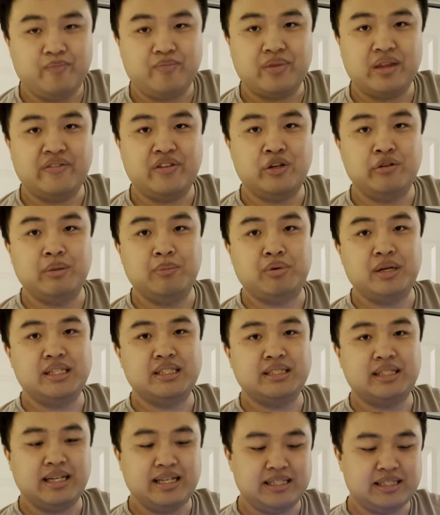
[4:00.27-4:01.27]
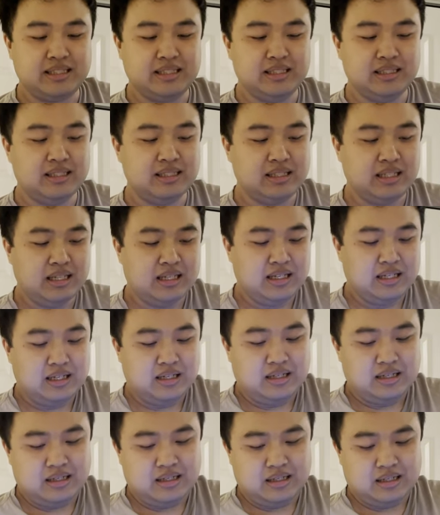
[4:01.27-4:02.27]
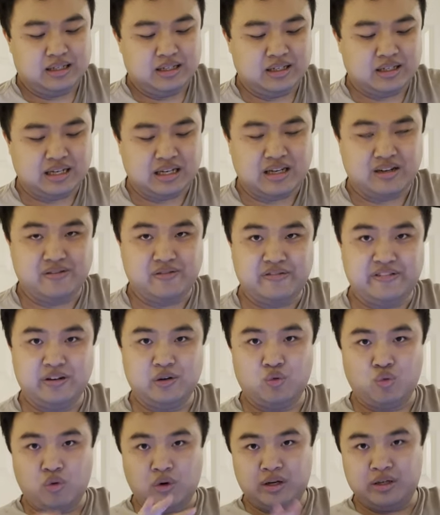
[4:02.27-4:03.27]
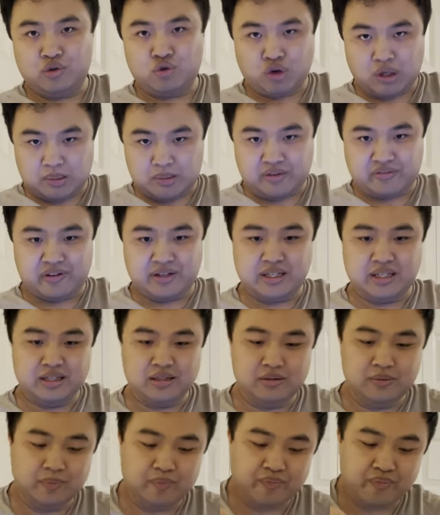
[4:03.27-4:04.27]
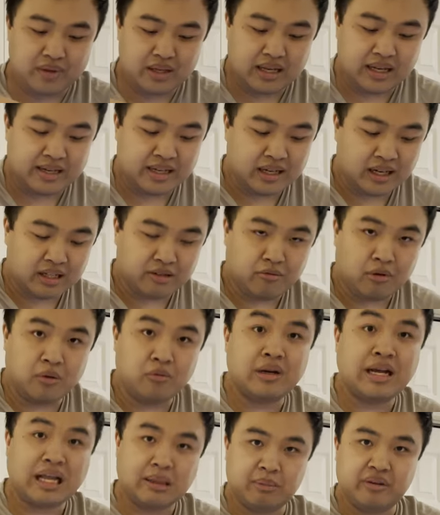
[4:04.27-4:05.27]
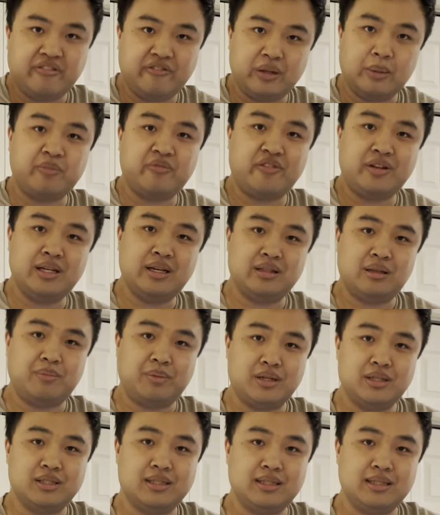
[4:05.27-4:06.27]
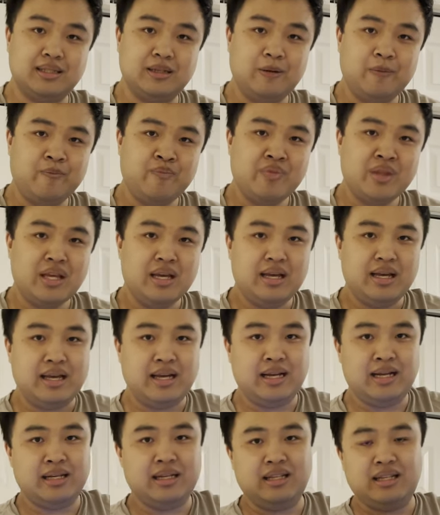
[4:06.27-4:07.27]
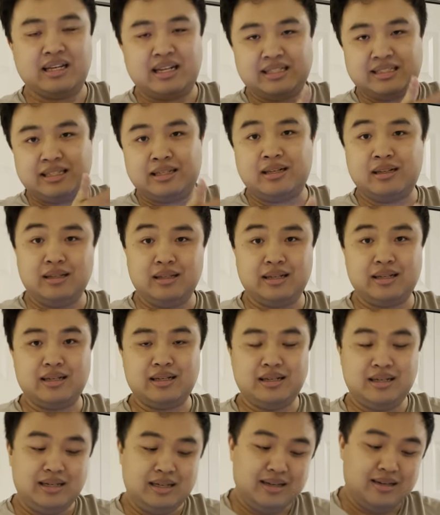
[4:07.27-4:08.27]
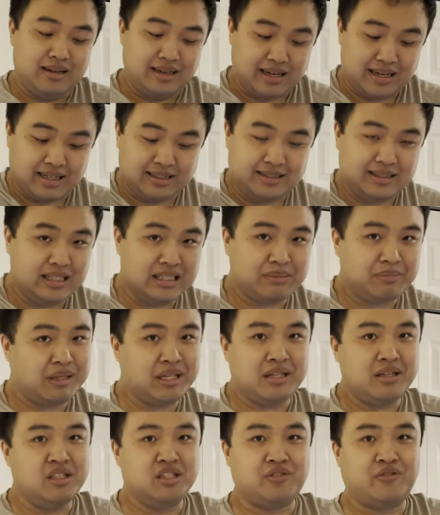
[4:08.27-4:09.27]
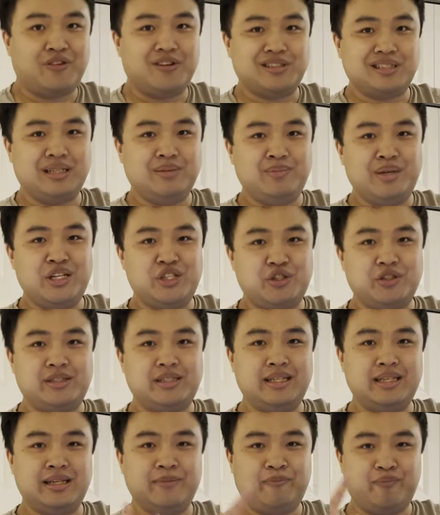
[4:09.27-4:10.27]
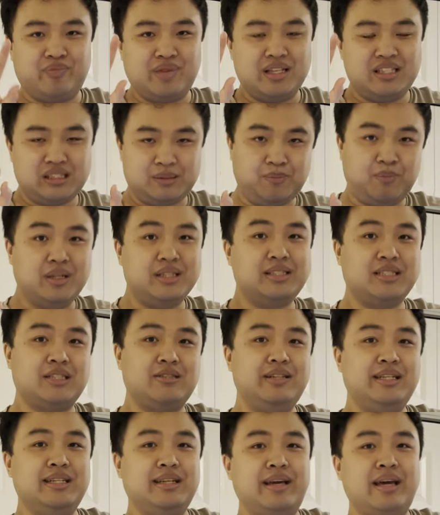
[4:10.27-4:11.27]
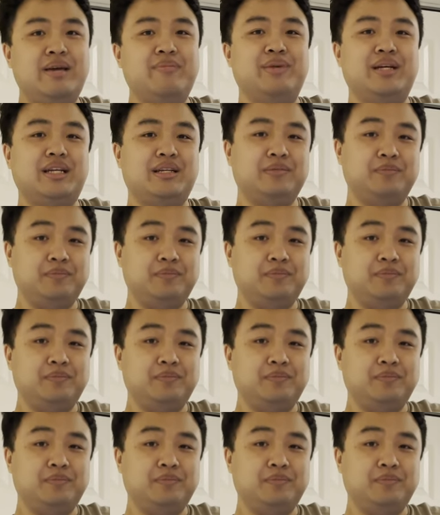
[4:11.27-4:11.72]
if you're doing presentations, you could have one normal for you, and the other one would have to be flipped for the other person. And like I said earlier, I could see this being used for some interesting split screen gaming.